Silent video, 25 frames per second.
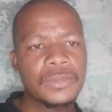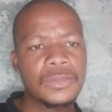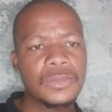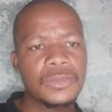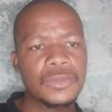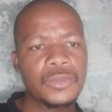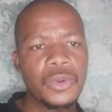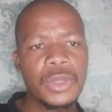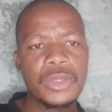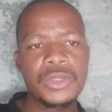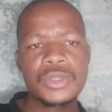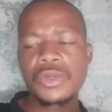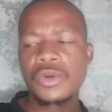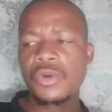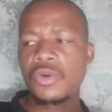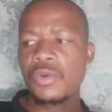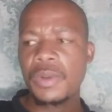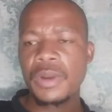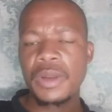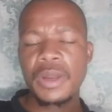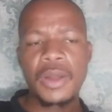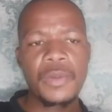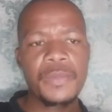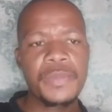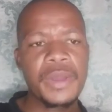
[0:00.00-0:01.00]
Once your
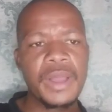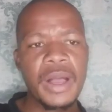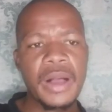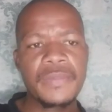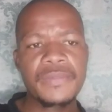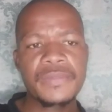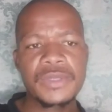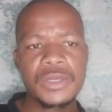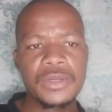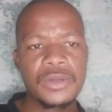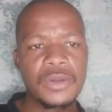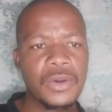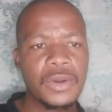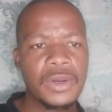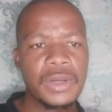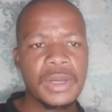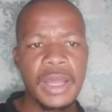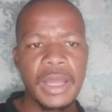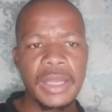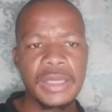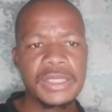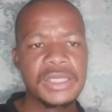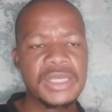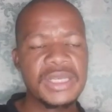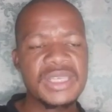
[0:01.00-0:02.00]
woman now becomes a
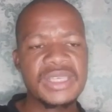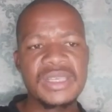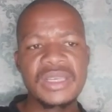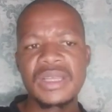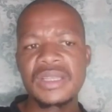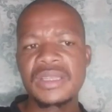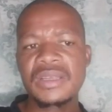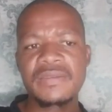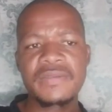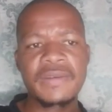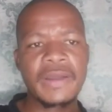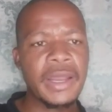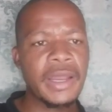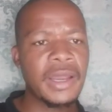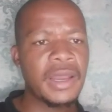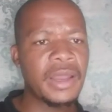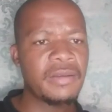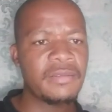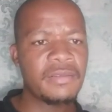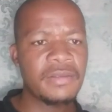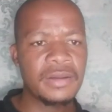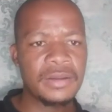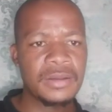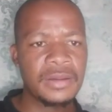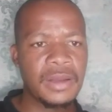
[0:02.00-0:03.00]
doctor, she's in a different
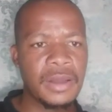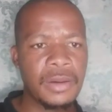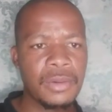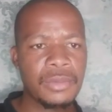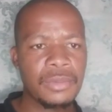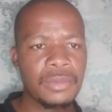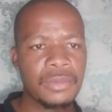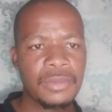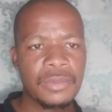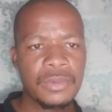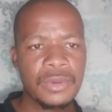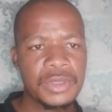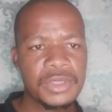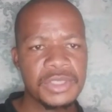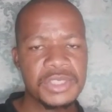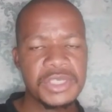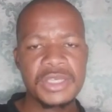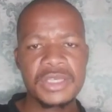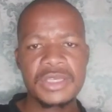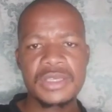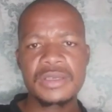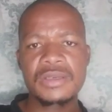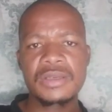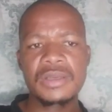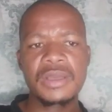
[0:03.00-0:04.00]
level now.
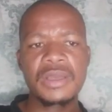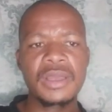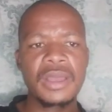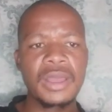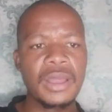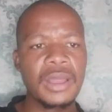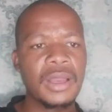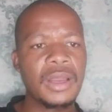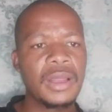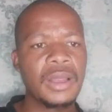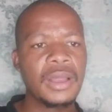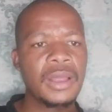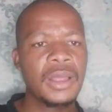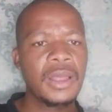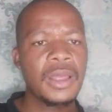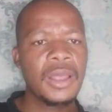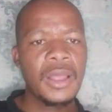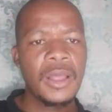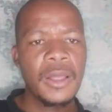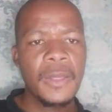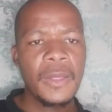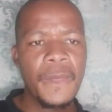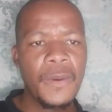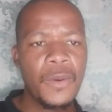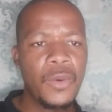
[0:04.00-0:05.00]
She's seeing
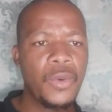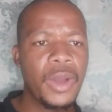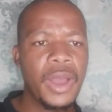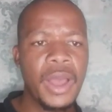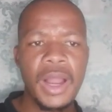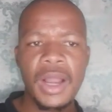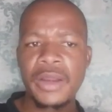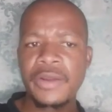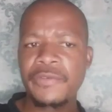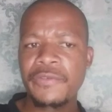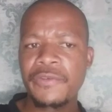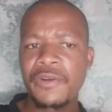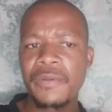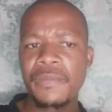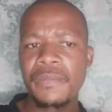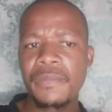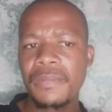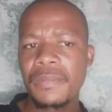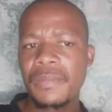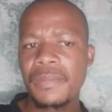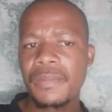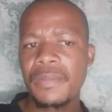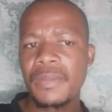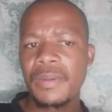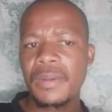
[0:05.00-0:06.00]
the world
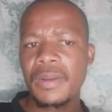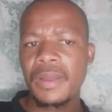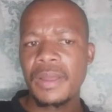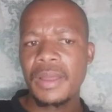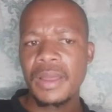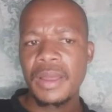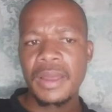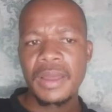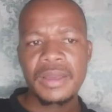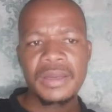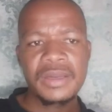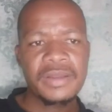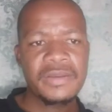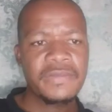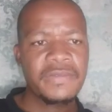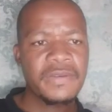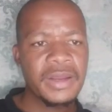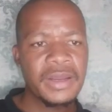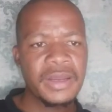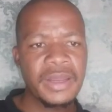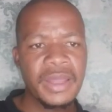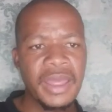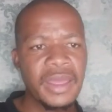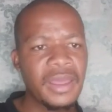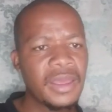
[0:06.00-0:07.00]
from a
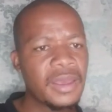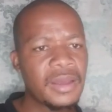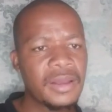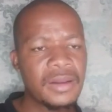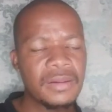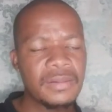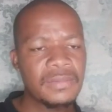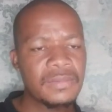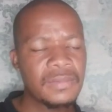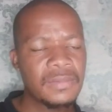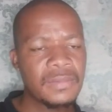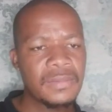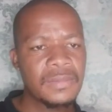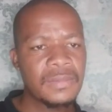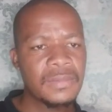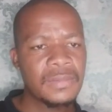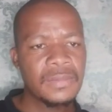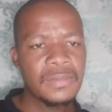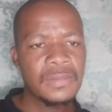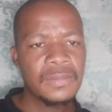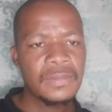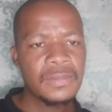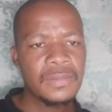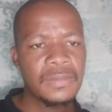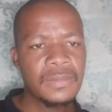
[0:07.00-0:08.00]
different angle
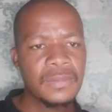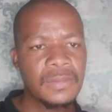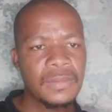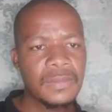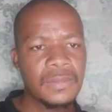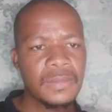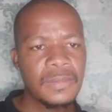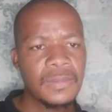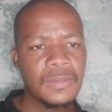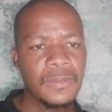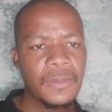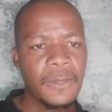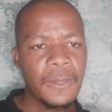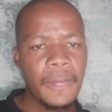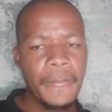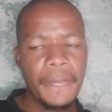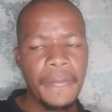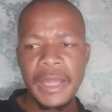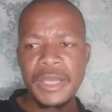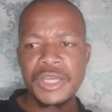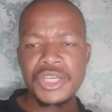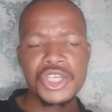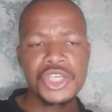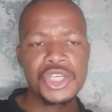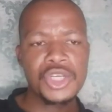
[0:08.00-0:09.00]

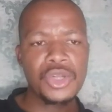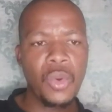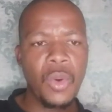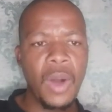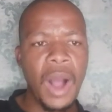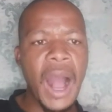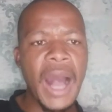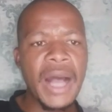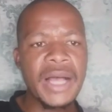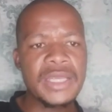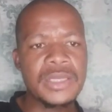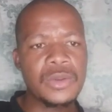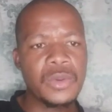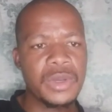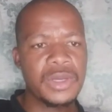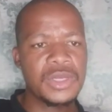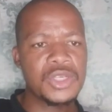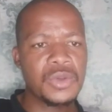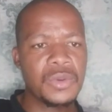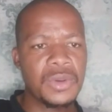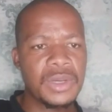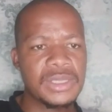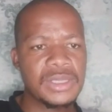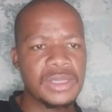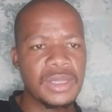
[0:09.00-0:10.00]
than she was when
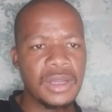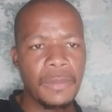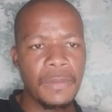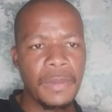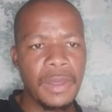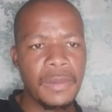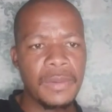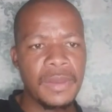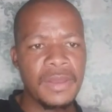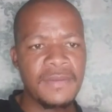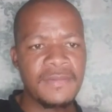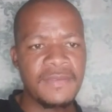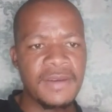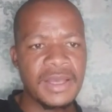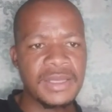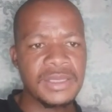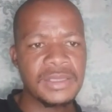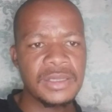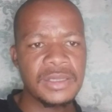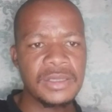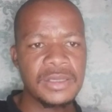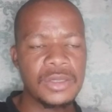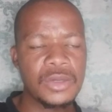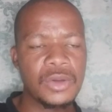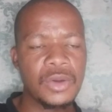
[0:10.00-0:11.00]
she was still maybe in
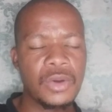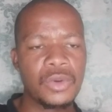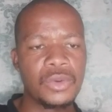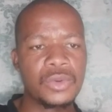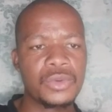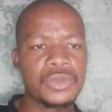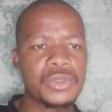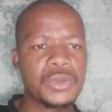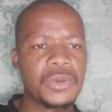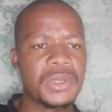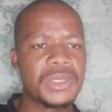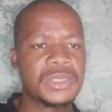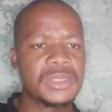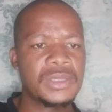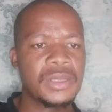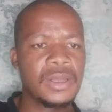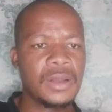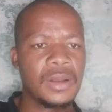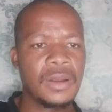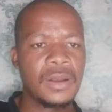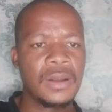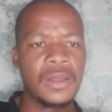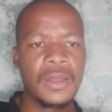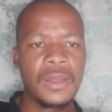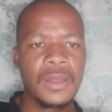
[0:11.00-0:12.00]
university or she was
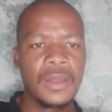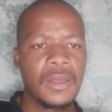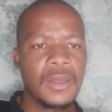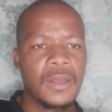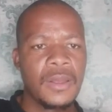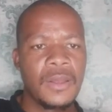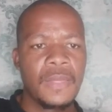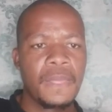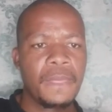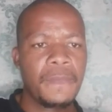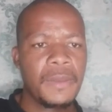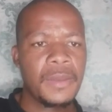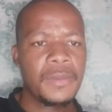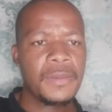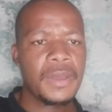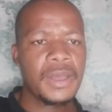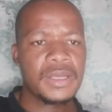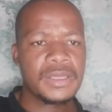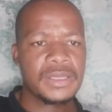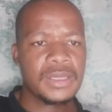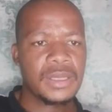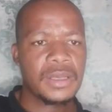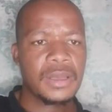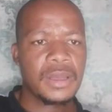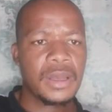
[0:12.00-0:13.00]
still maybe
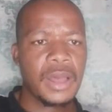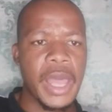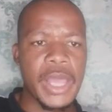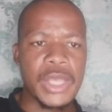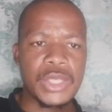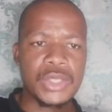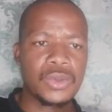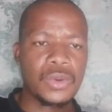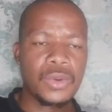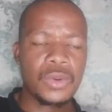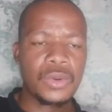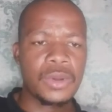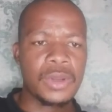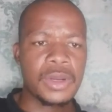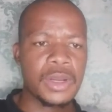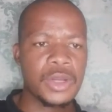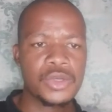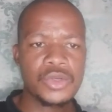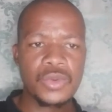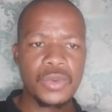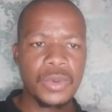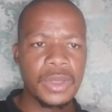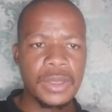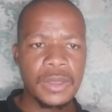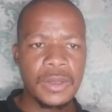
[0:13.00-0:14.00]
as a high school
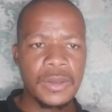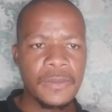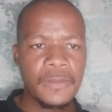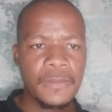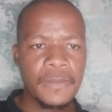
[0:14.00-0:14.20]
graduate.